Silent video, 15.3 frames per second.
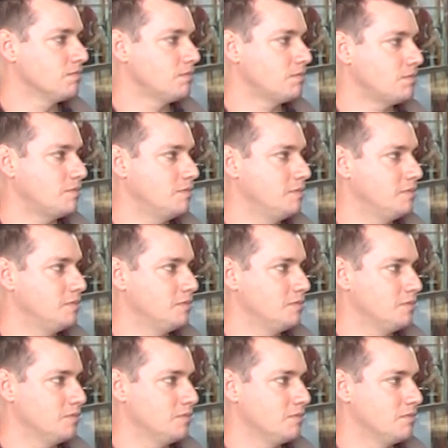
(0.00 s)

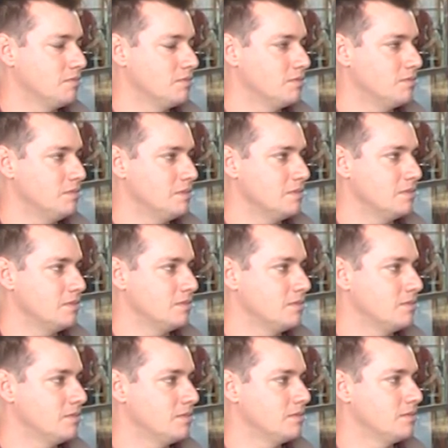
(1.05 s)

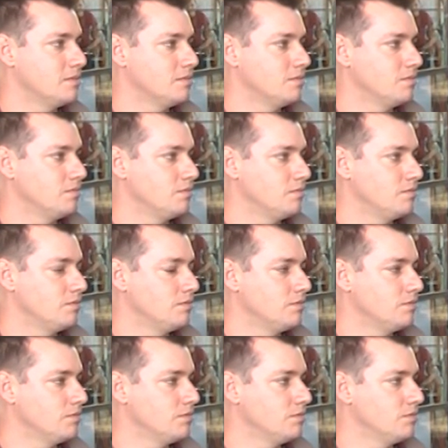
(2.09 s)

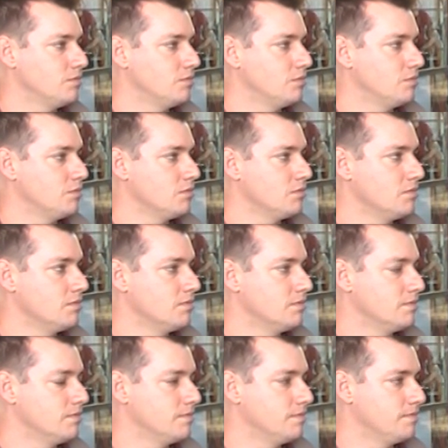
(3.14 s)

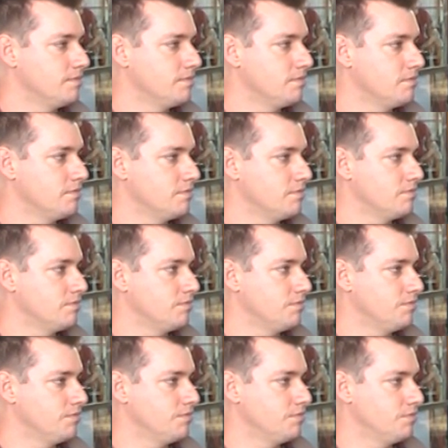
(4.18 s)

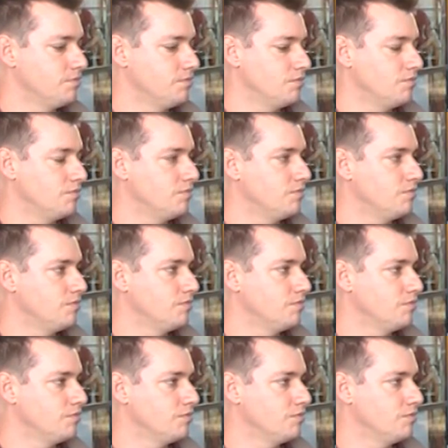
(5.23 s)

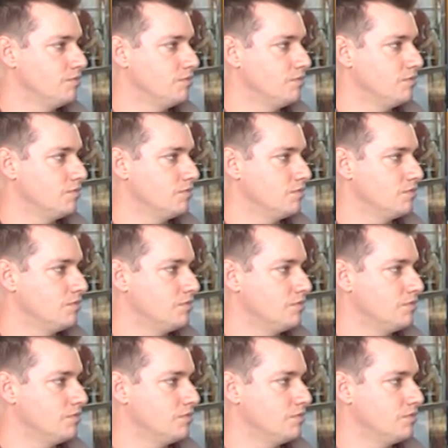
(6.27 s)
[no speech]